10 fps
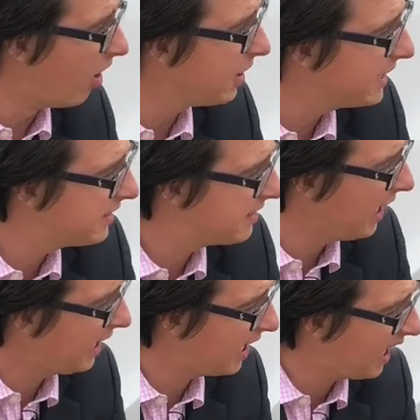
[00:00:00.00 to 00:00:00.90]
I
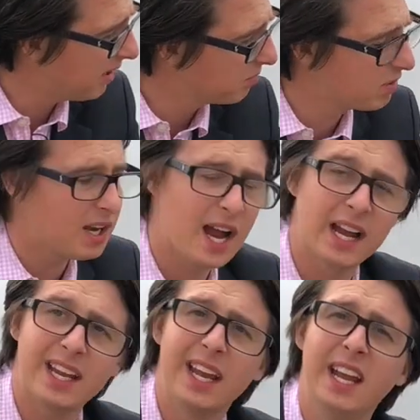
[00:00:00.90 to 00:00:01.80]
think in
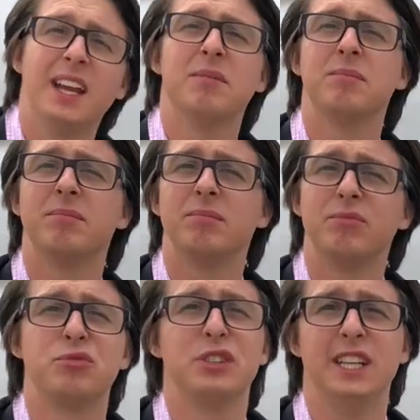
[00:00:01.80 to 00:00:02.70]
black it
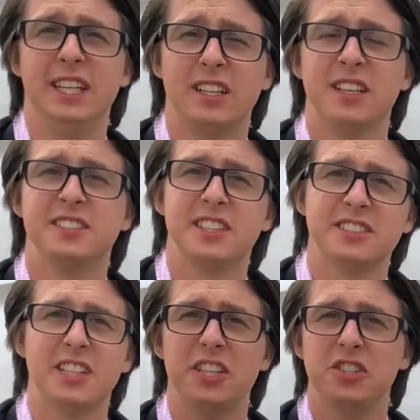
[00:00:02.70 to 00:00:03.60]
really does
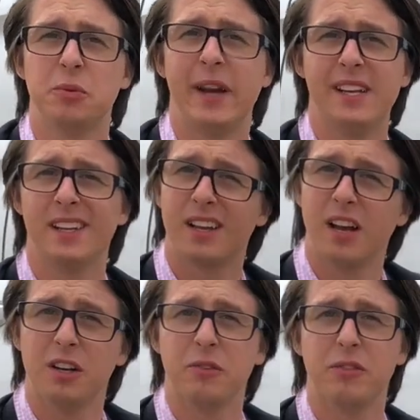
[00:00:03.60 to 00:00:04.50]
accentuate the
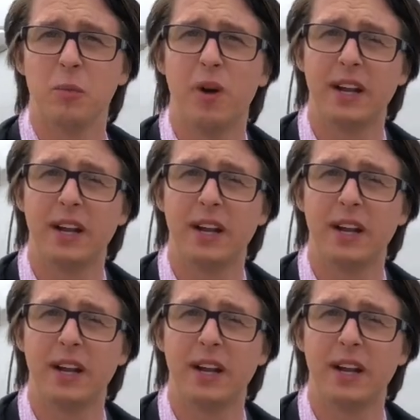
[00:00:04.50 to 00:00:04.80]
colour of the